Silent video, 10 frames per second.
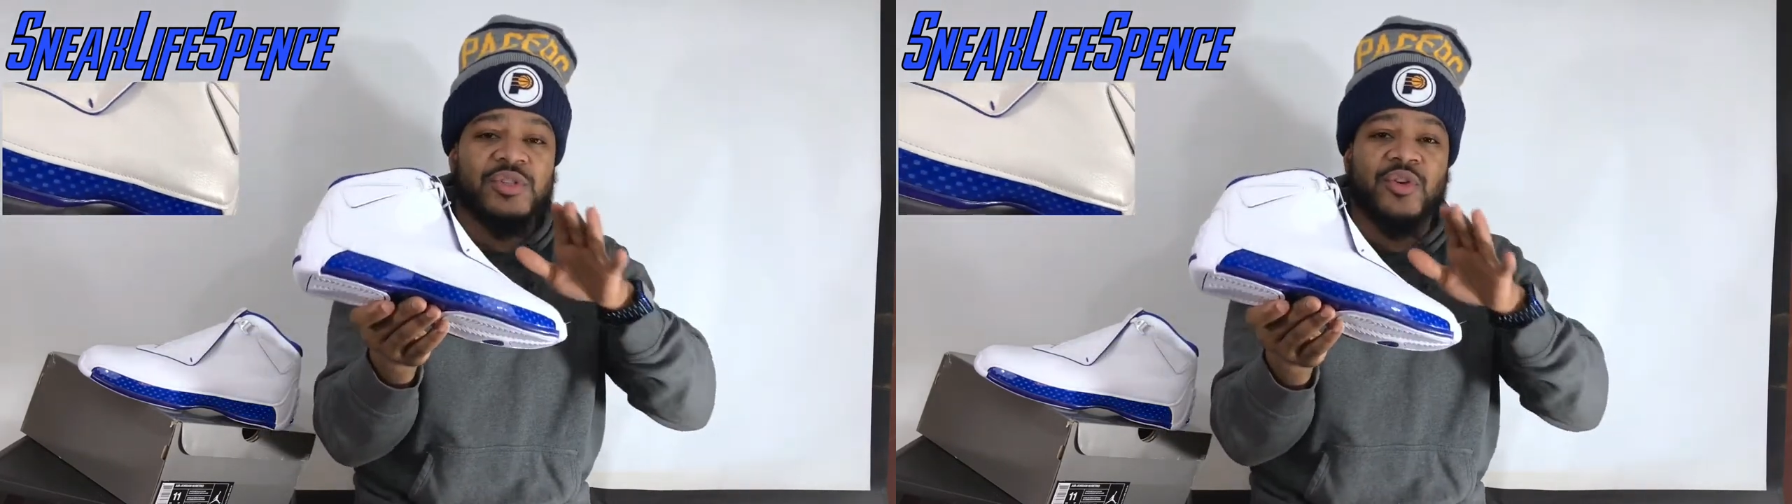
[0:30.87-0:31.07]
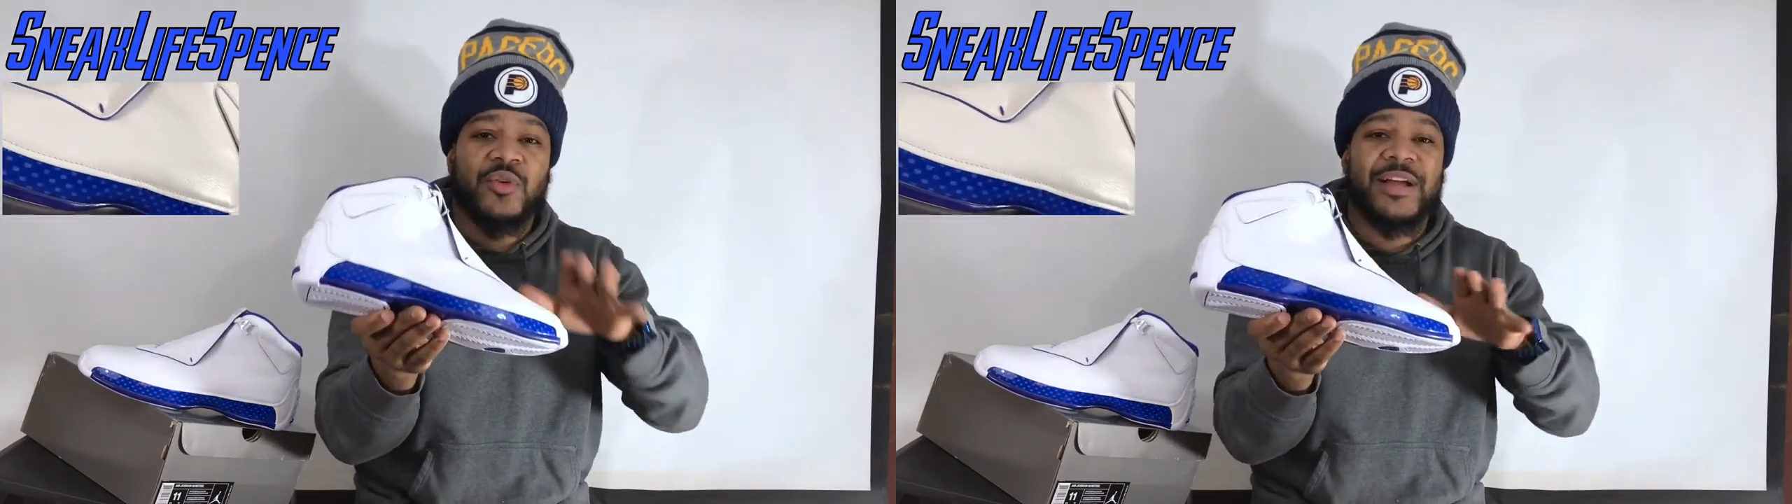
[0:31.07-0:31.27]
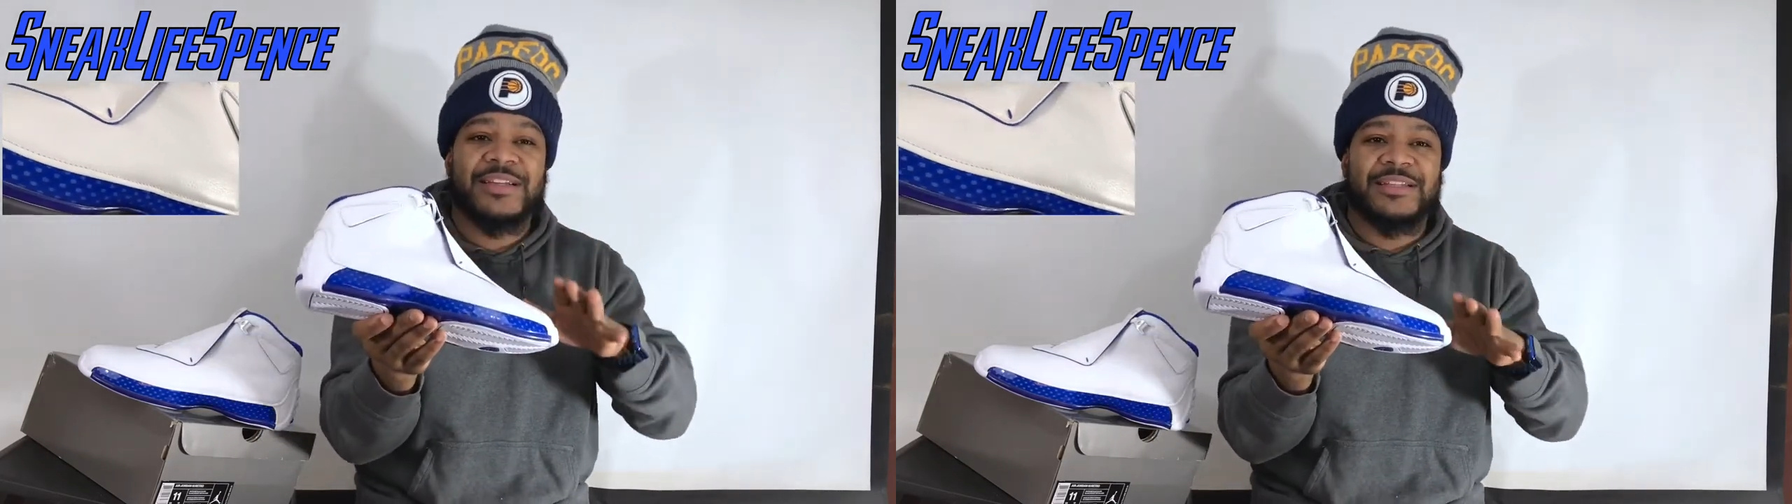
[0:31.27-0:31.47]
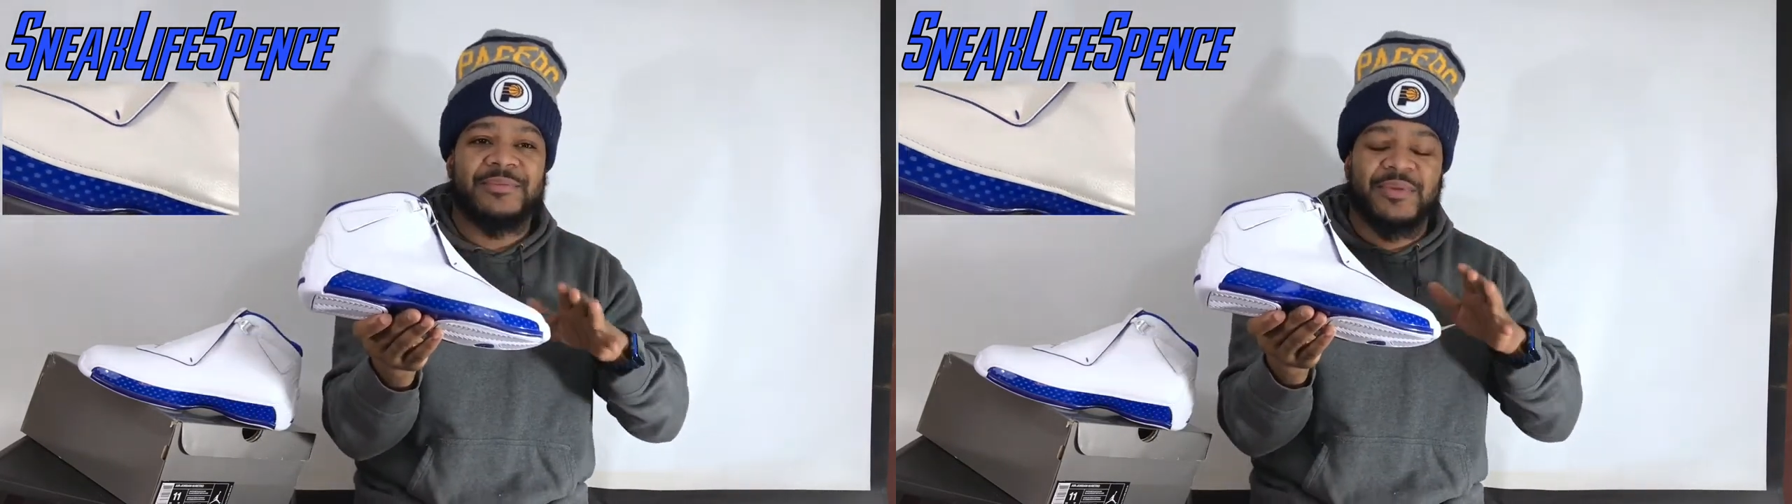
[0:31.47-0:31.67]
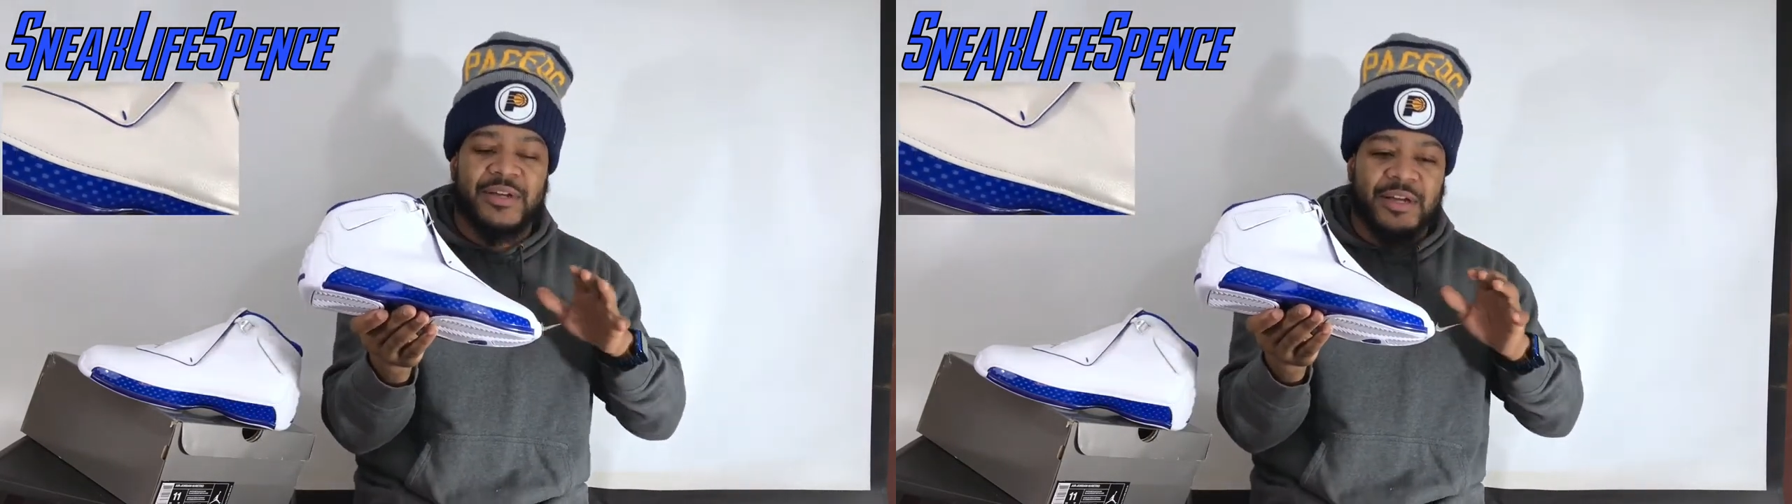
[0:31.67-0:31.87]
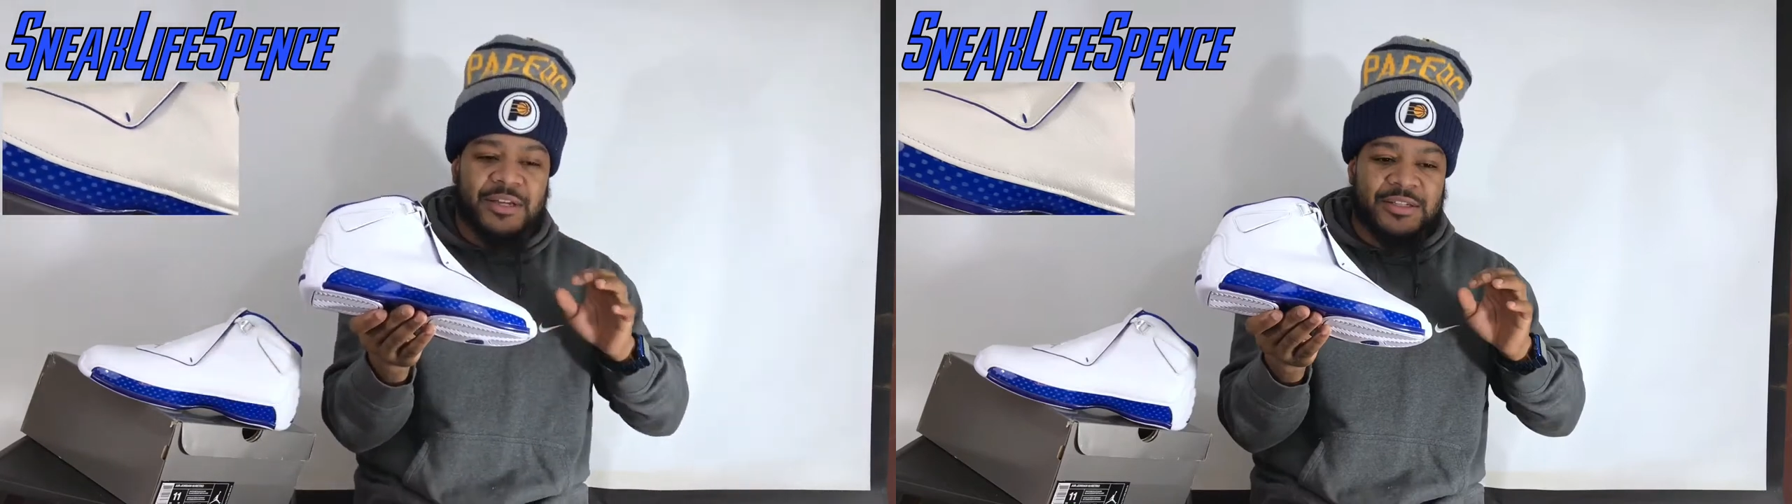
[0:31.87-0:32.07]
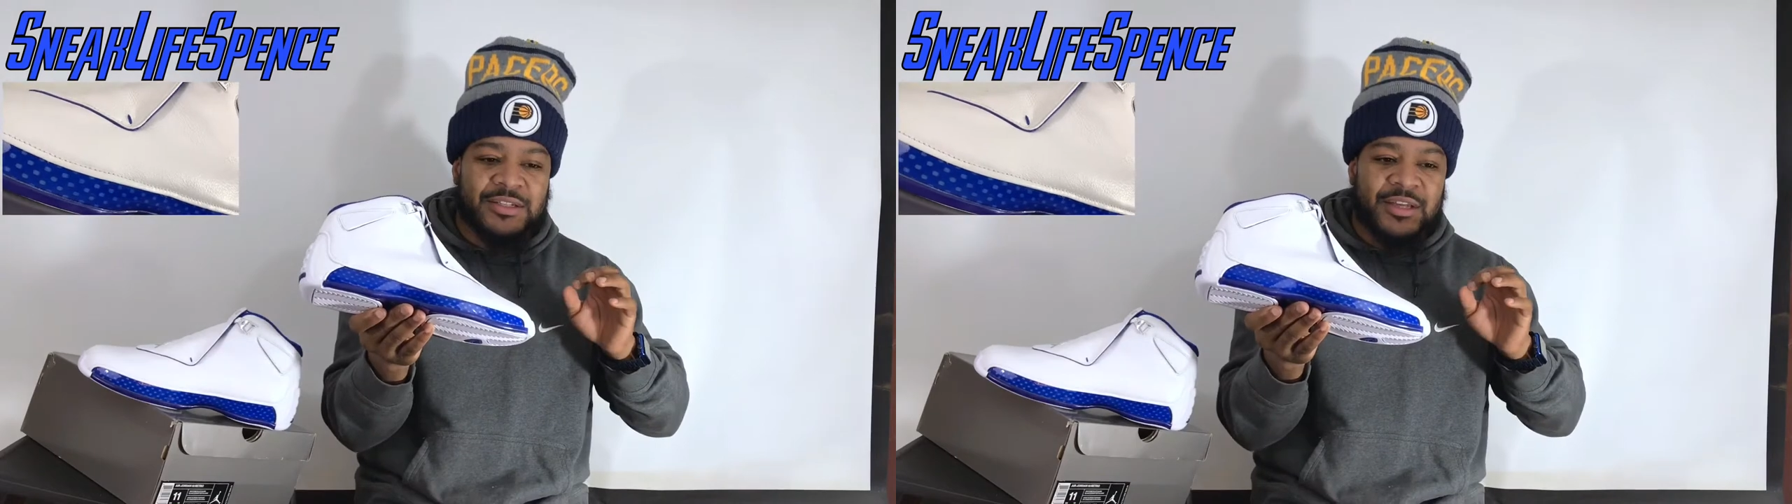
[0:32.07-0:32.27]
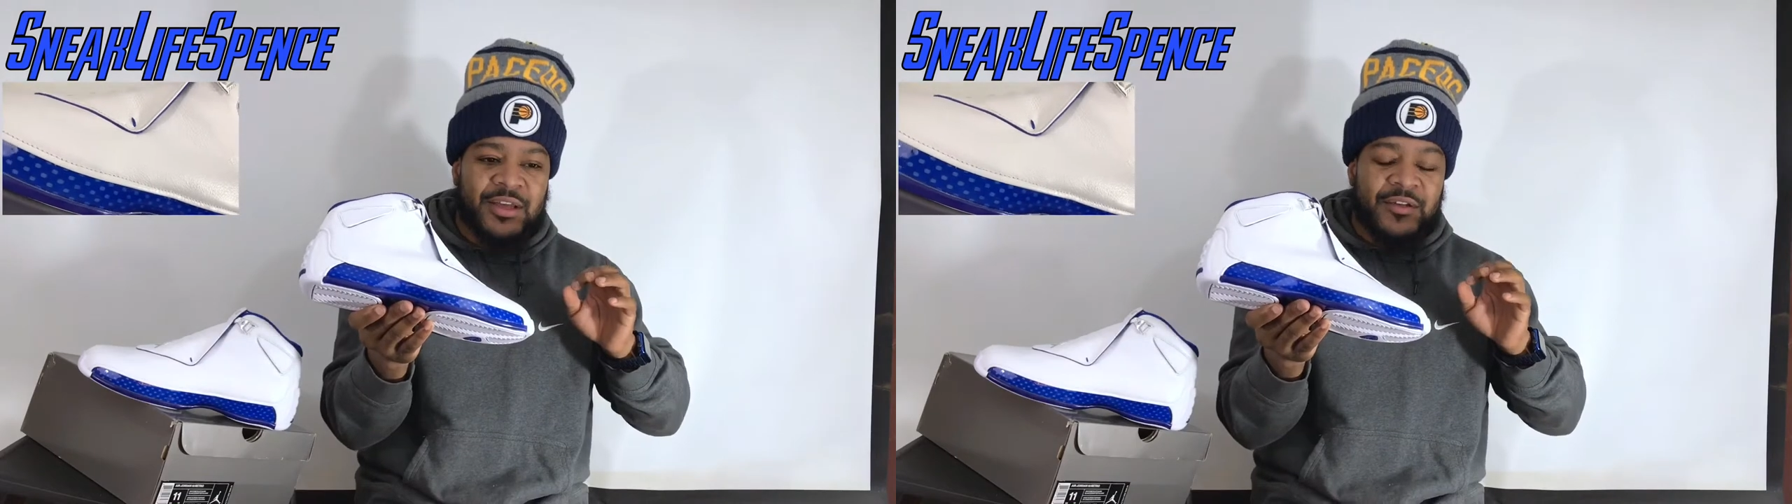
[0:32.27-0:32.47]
crazy because